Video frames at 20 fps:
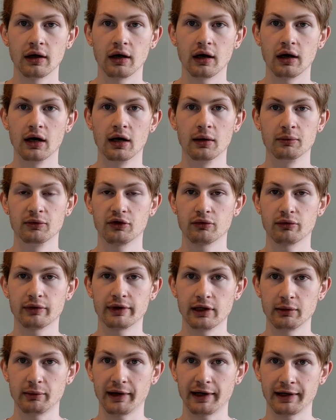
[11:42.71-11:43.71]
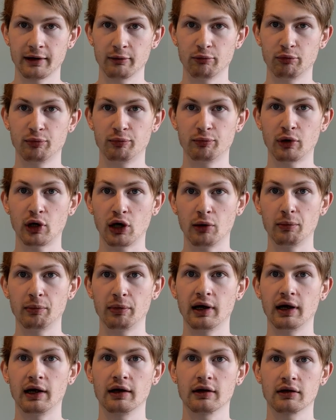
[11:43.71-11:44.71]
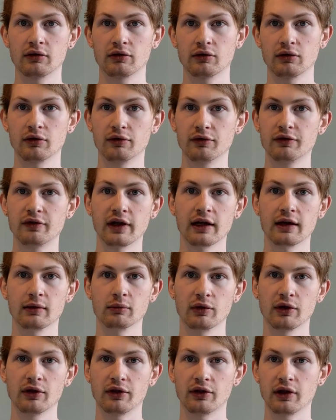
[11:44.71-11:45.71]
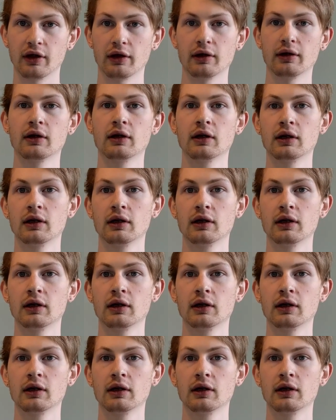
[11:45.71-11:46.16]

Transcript: um, to really make it pop and sort of fit in with the